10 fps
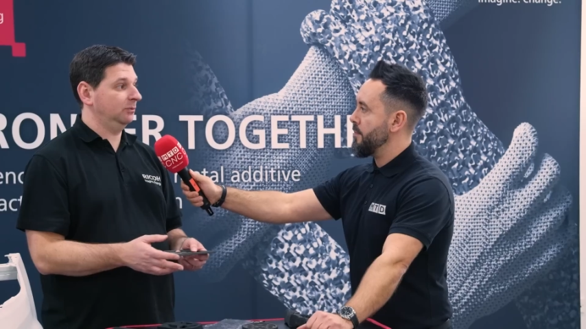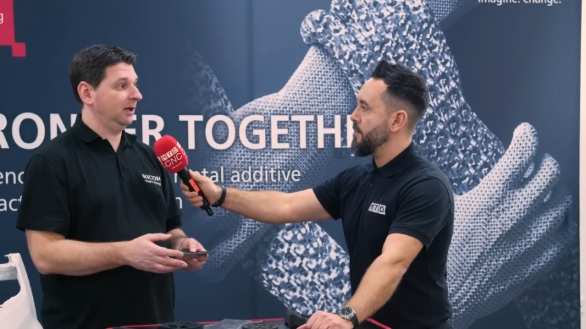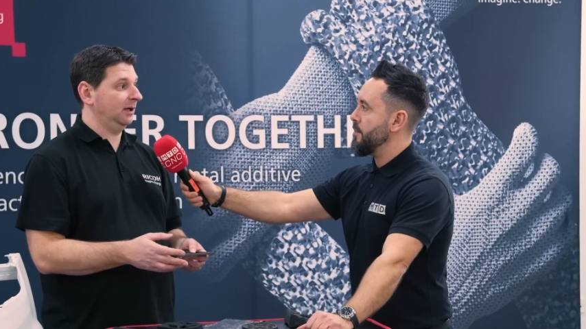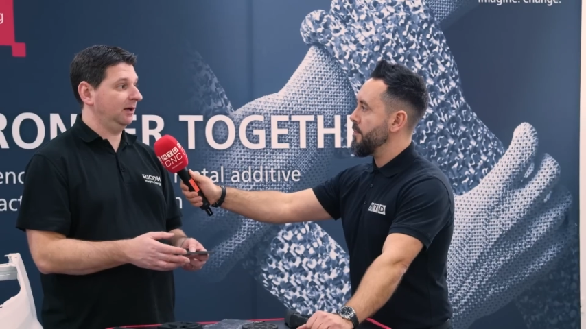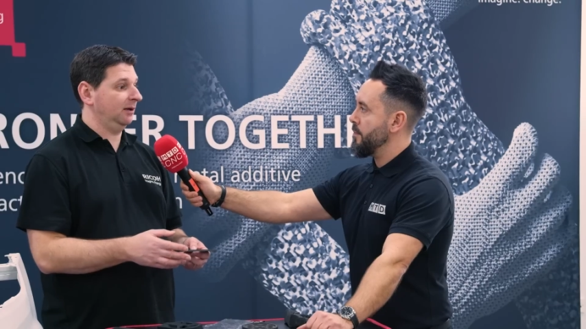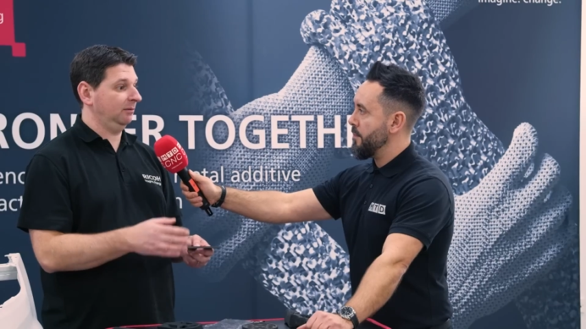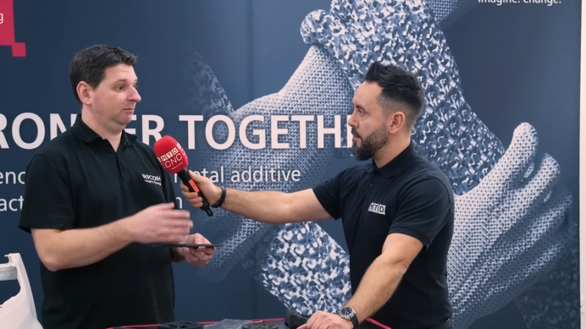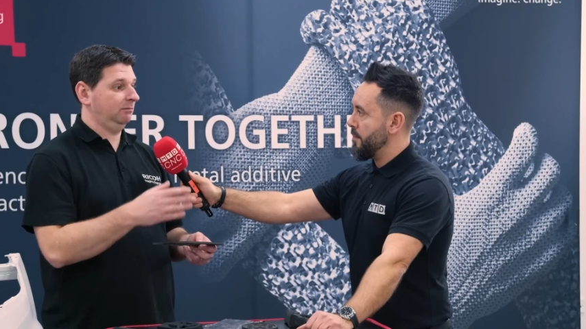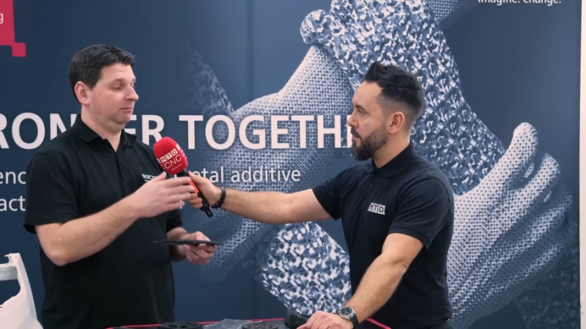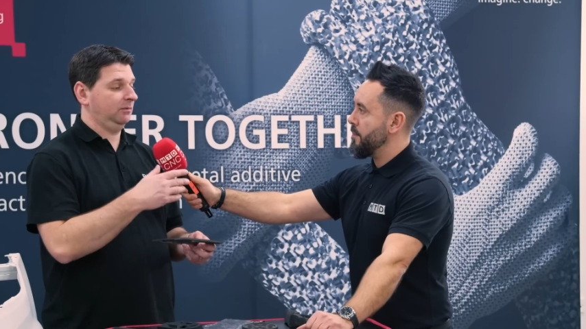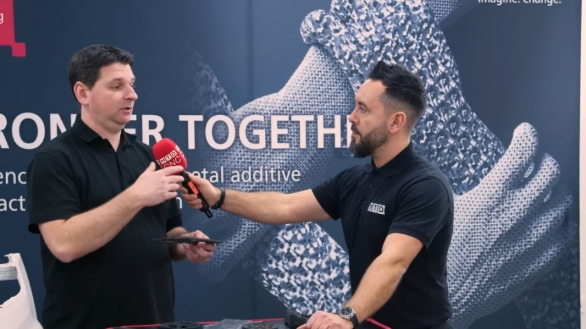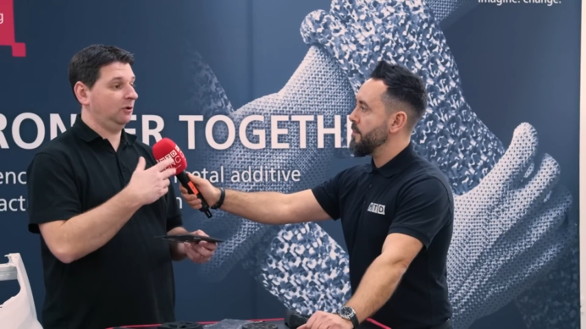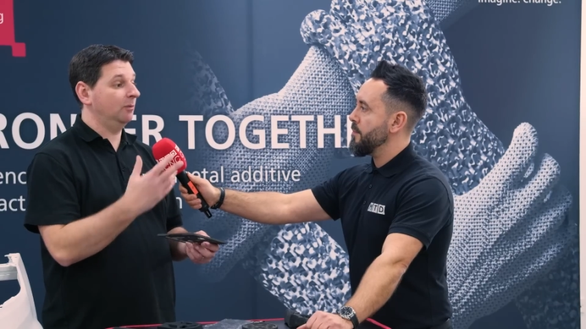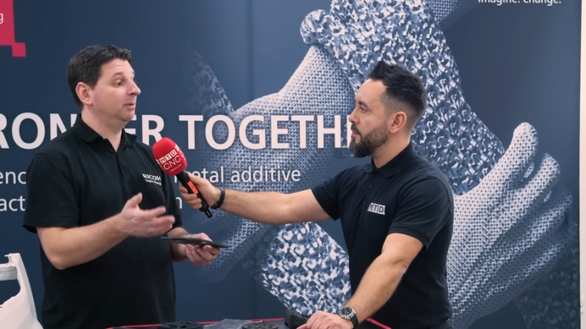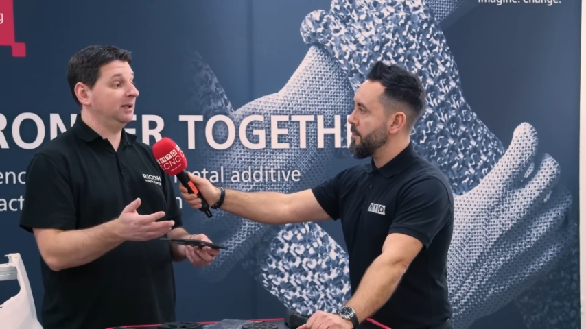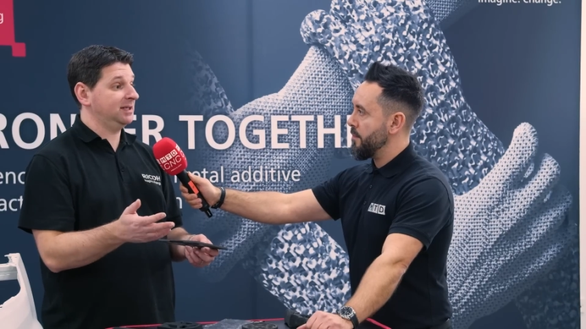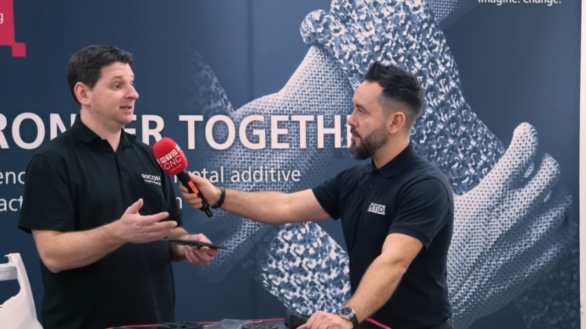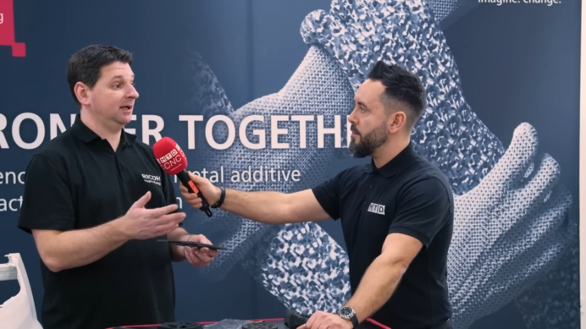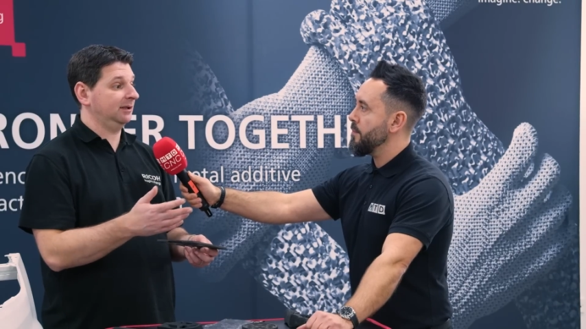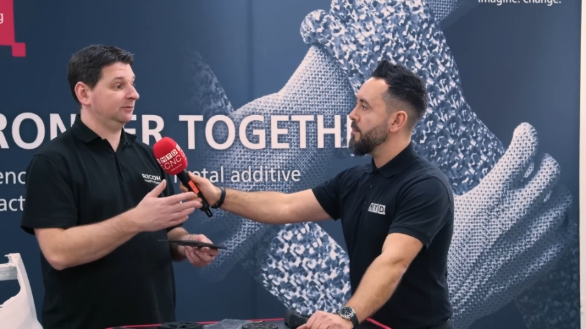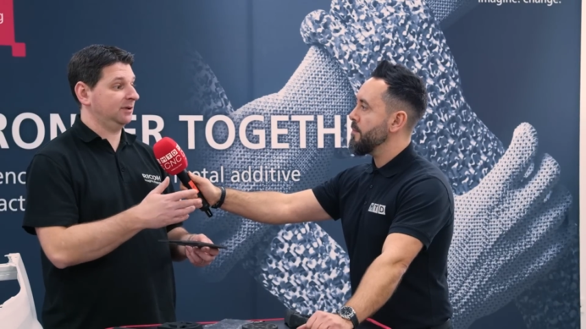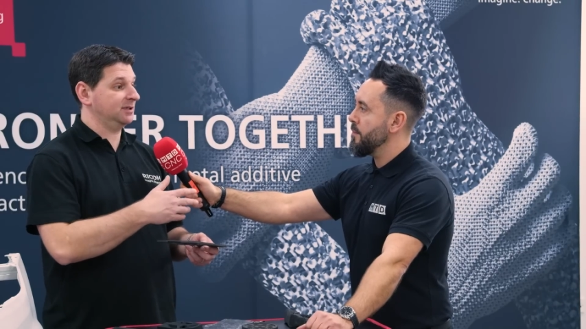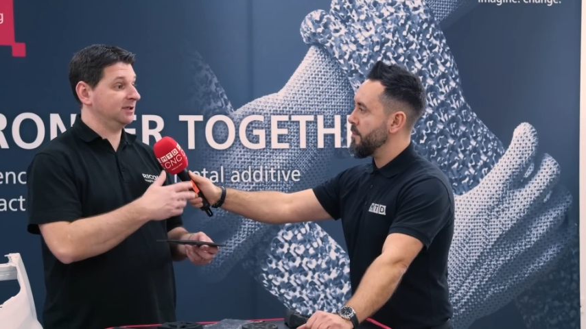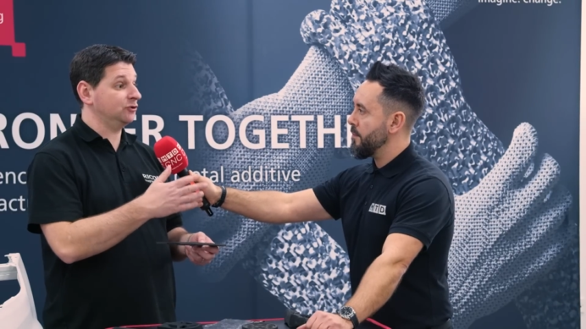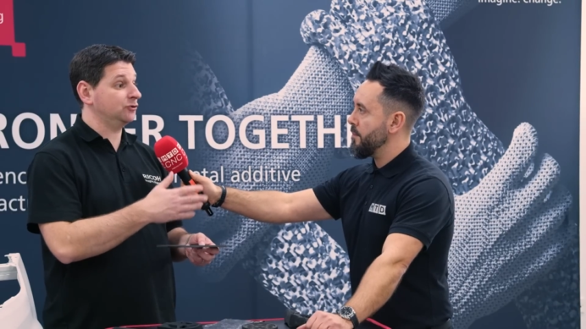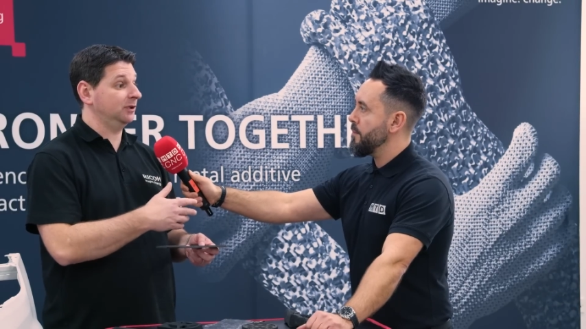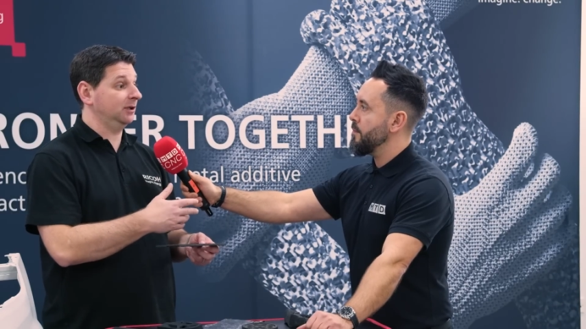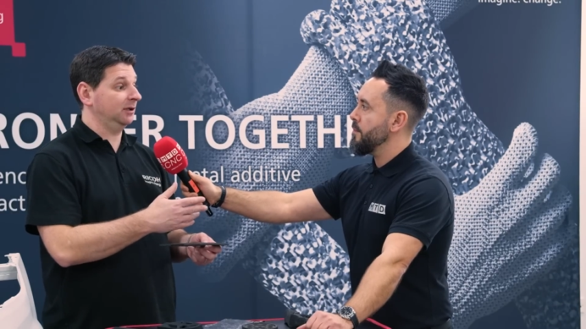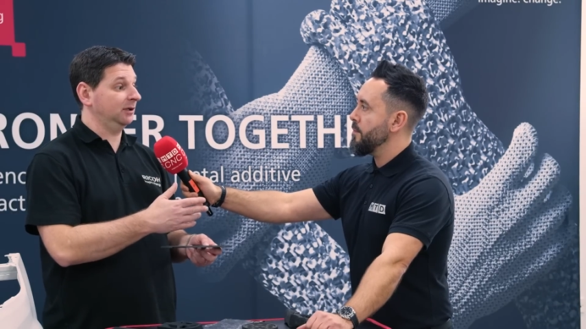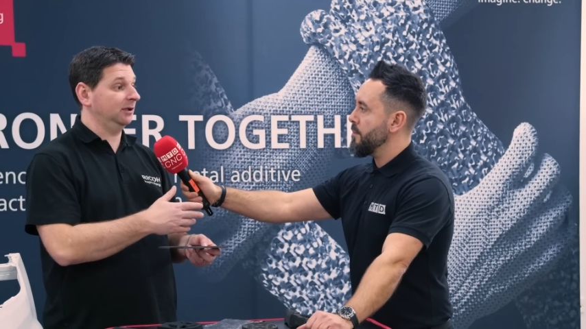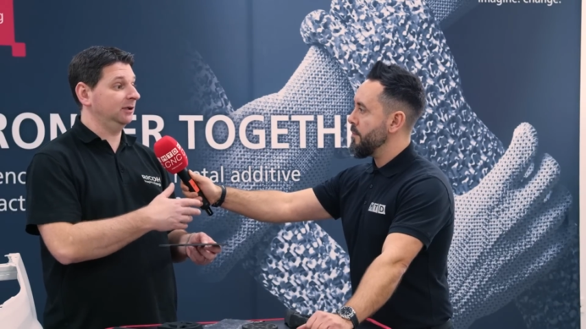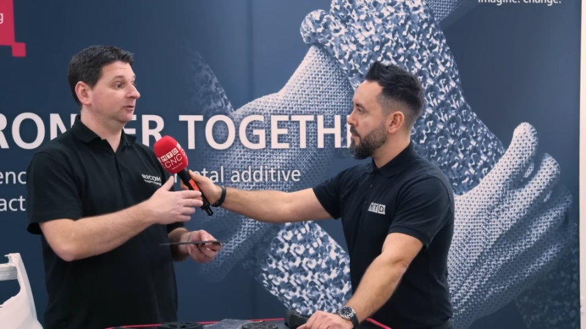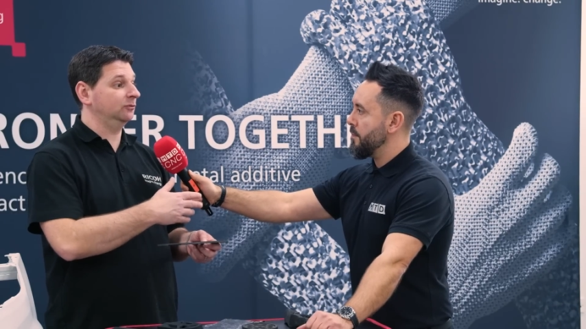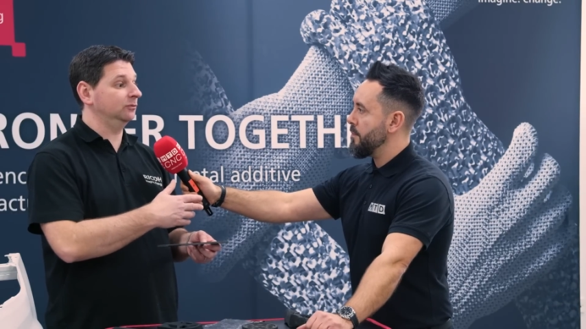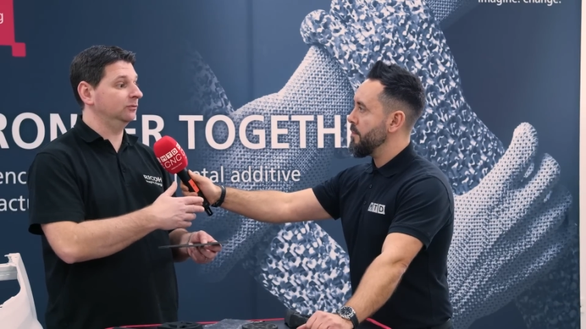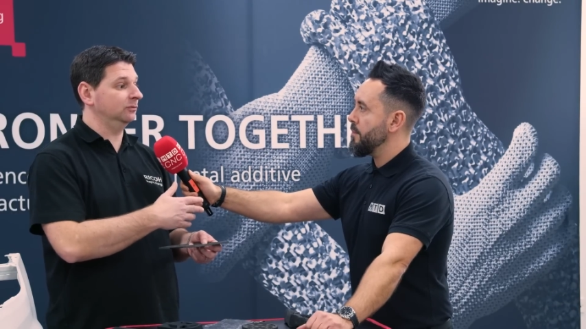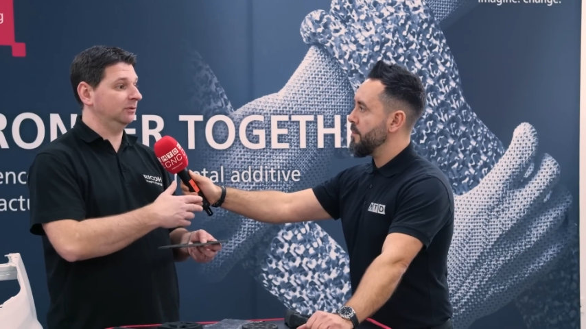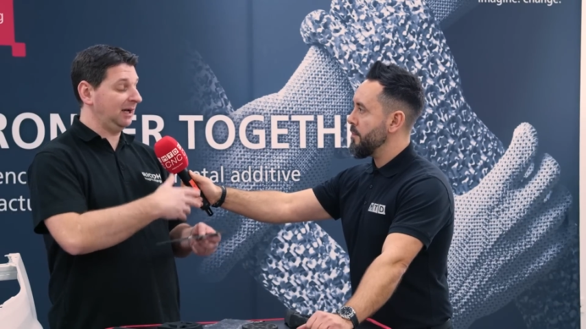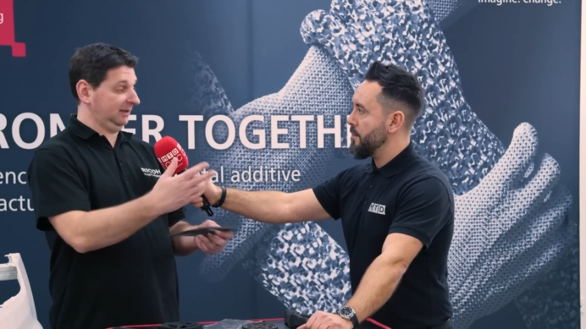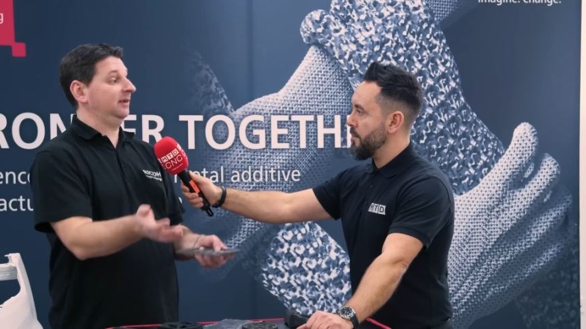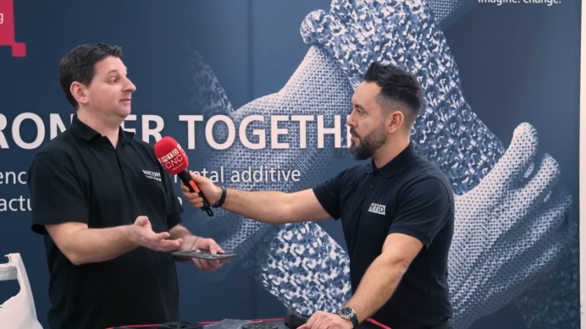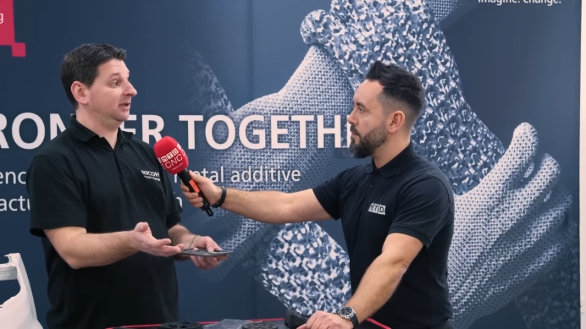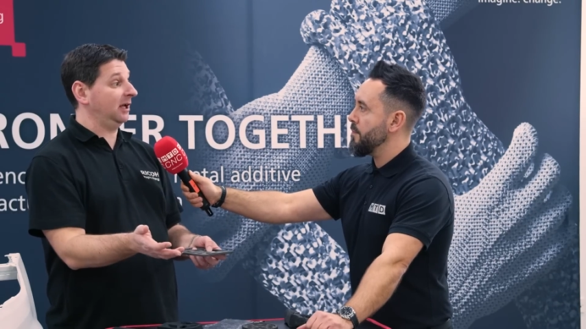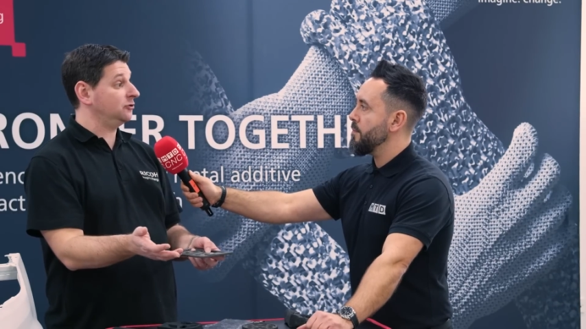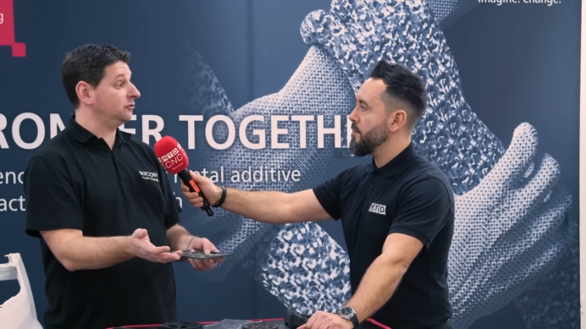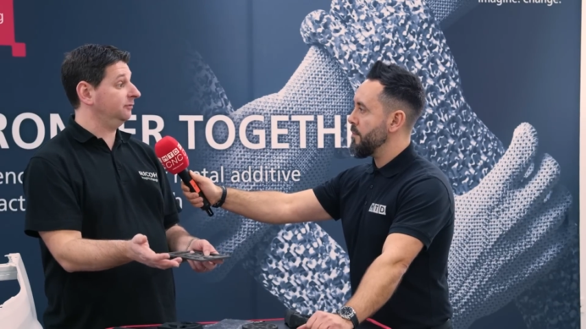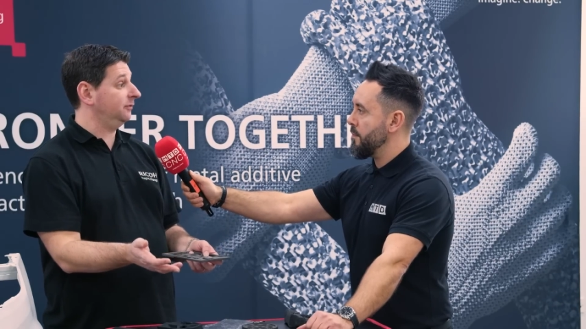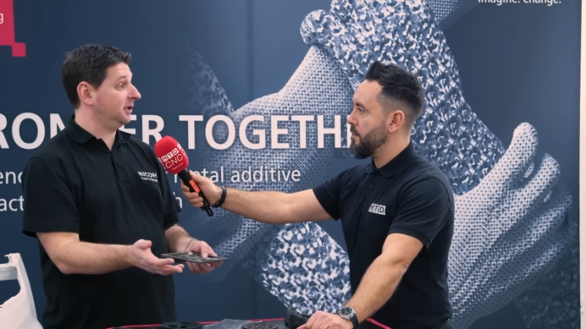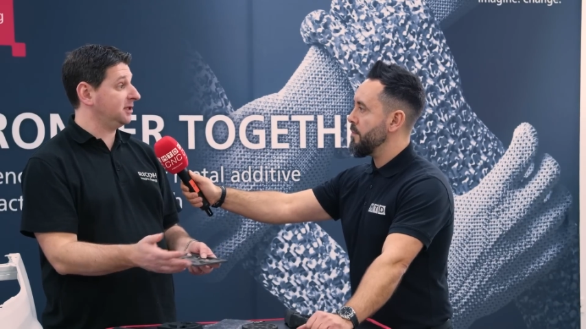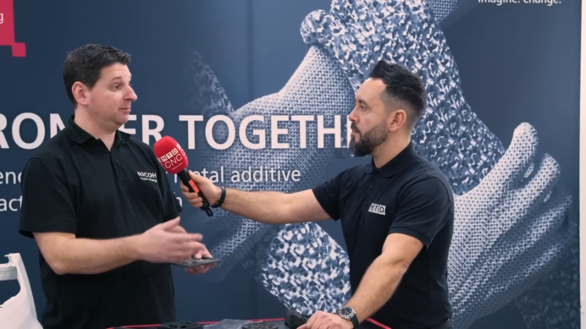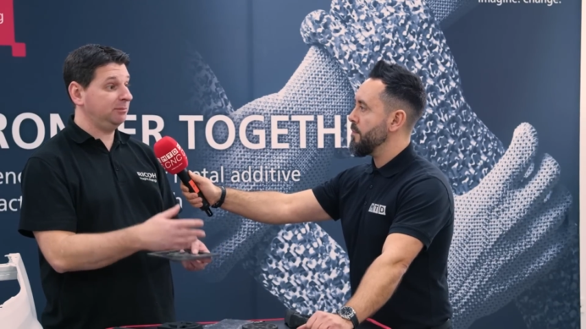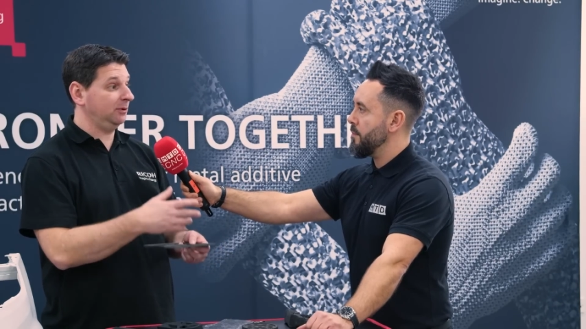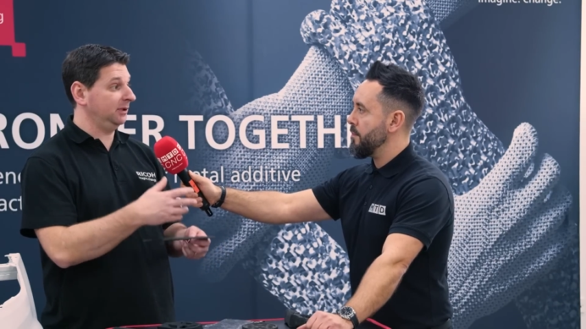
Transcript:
Speaker 1: where companies are transitioning into electrification, for example,